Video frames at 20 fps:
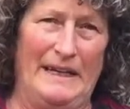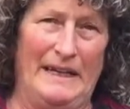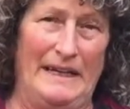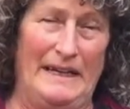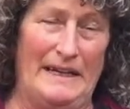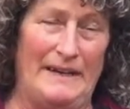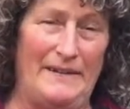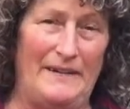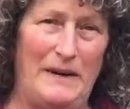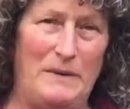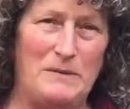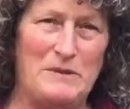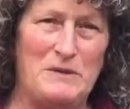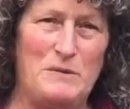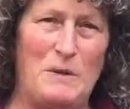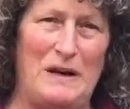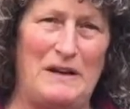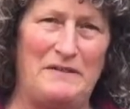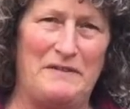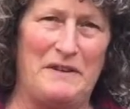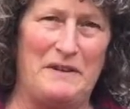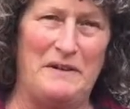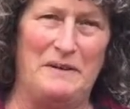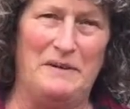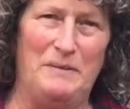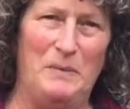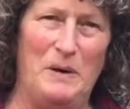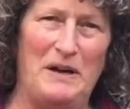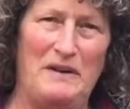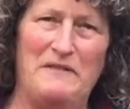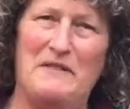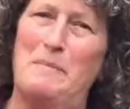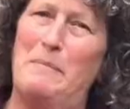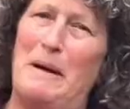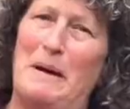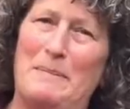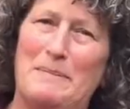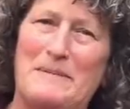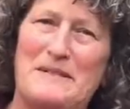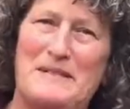Yeah, that was one of the
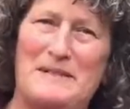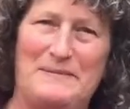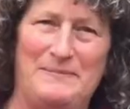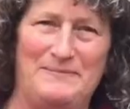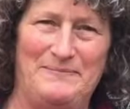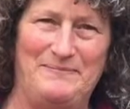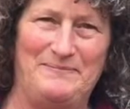bumps.